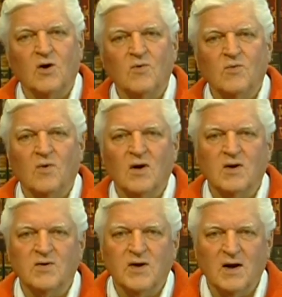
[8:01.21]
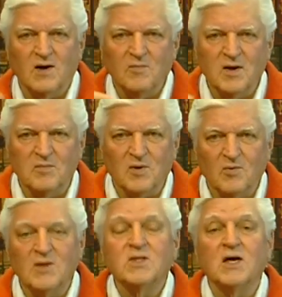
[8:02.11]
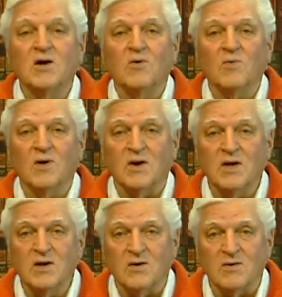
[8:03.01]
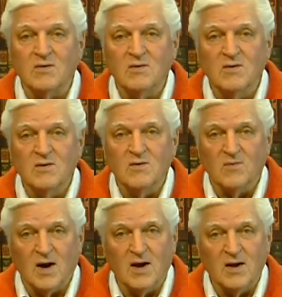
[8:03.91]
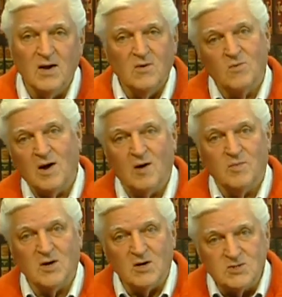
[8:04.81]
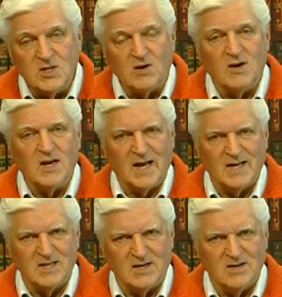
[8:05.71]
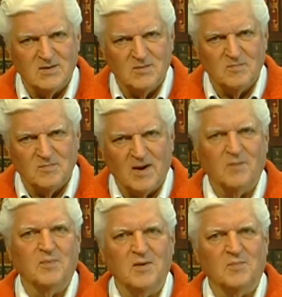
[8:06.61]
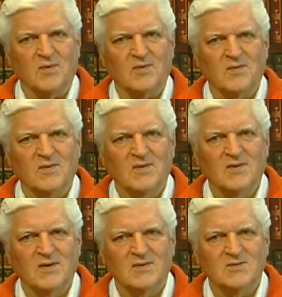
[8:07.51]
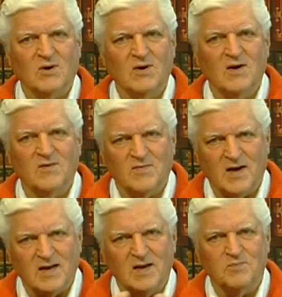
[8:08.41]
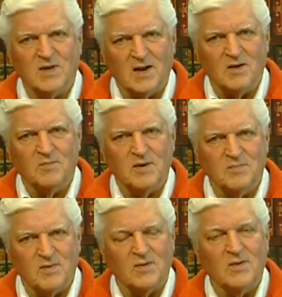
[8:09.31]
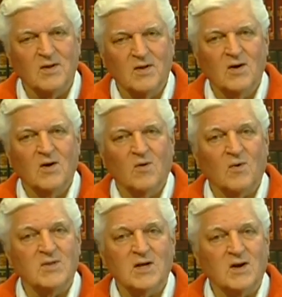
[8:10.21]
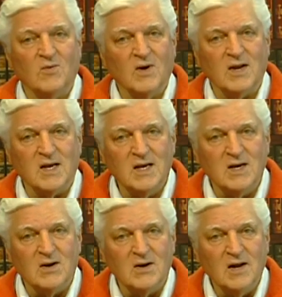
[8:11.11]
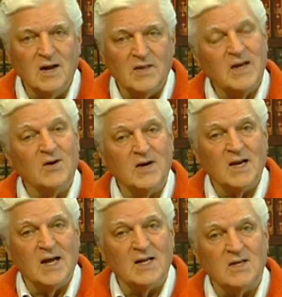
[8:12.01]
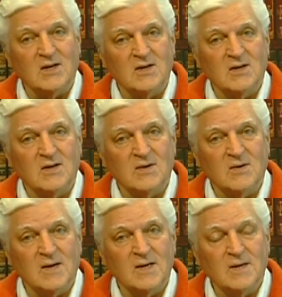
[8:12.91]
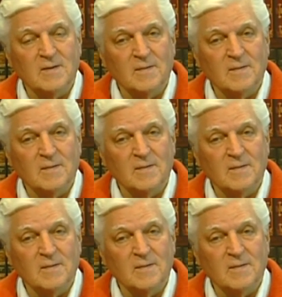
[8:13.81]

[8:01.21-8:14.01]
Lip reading: don't want to tell people what they don't want to hear. Why? Well, because they're elected by people. So if they keep telling people what they don't want to hear, they don't get elected. Right?